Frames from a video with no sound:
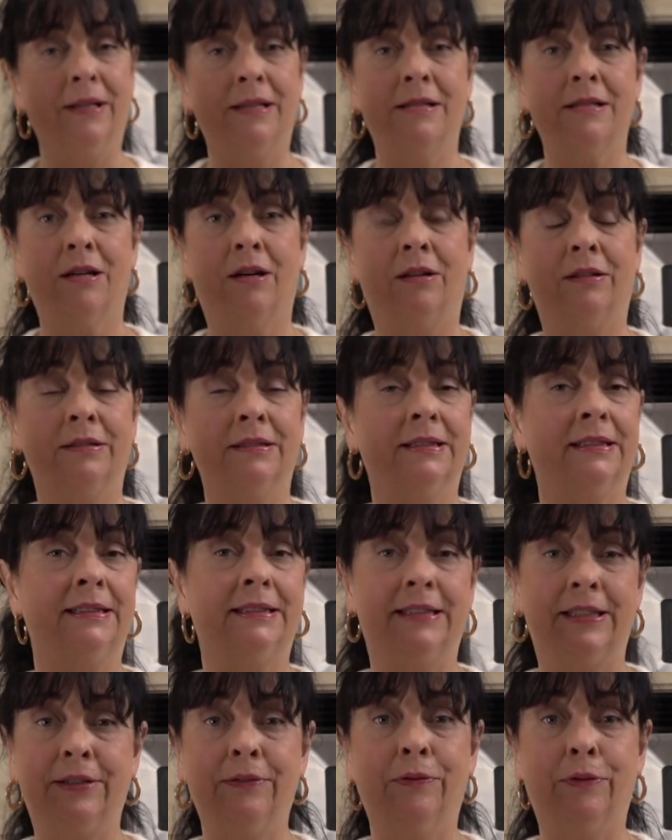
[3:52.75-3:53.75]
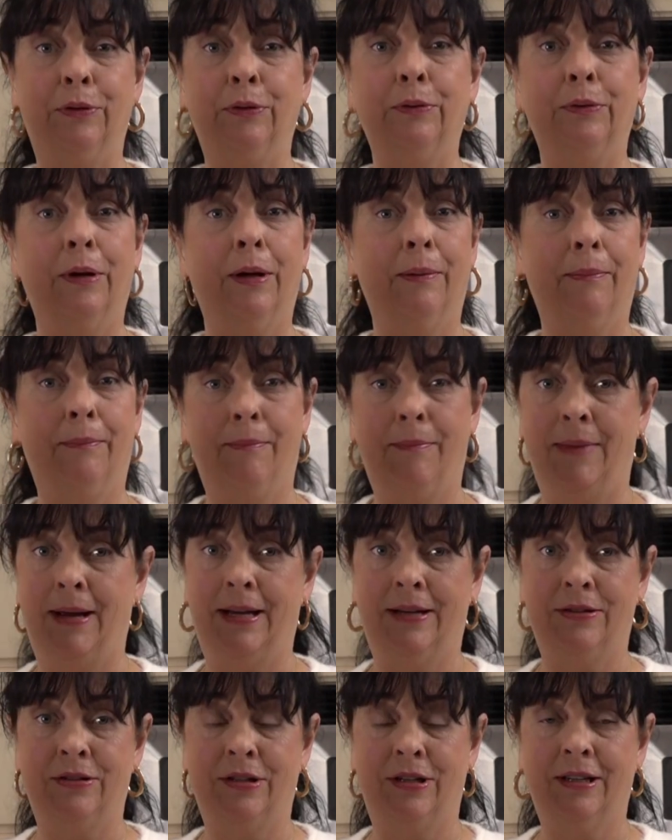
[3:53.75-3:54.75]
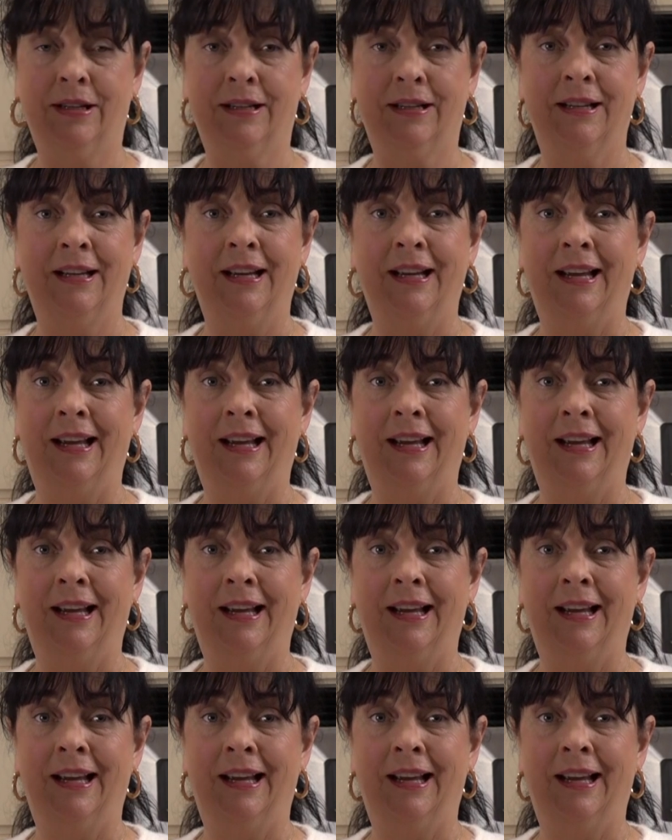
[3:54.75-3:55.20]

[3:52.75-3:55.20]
It's called Seafood Magic,